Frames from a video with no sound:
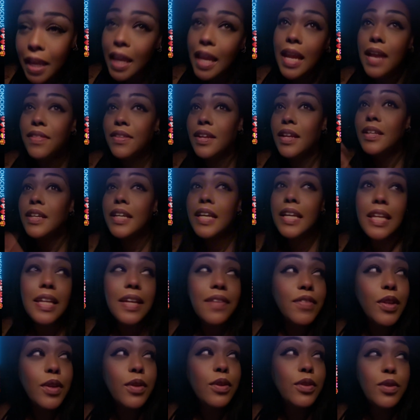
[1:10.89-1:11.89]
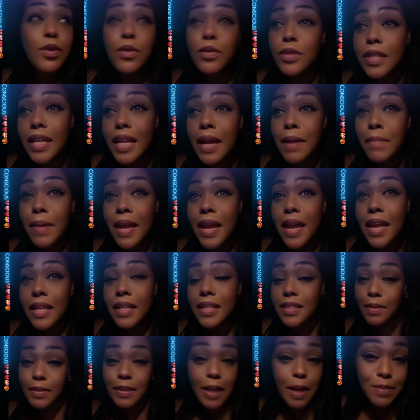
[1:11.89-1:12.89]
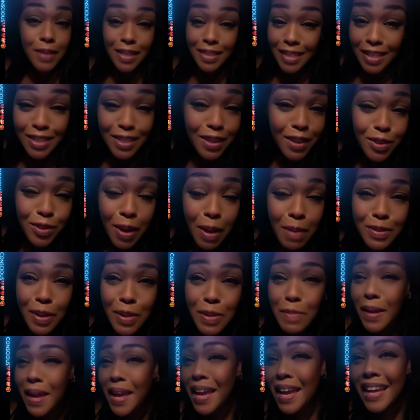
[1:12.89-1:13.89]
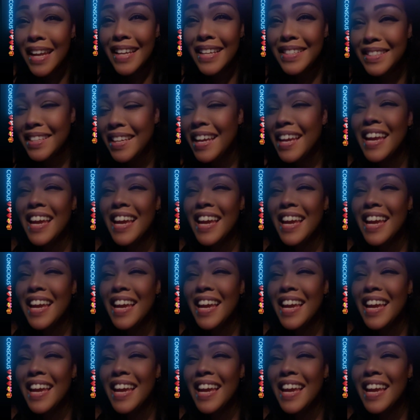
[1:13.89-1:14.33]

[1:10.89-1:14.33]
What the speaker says: and then I look at any of the little doodles that I made, and sometimes I see teardrops on the page,